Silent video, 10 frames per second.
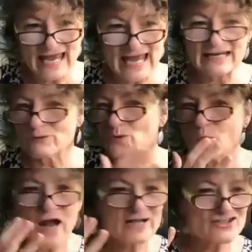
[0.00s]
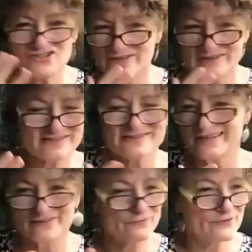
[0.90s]
And I would watch this
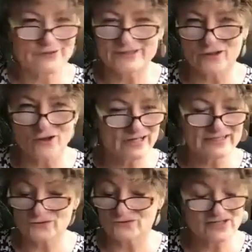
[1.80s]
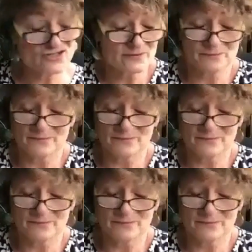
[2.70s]
kind of very long introduction,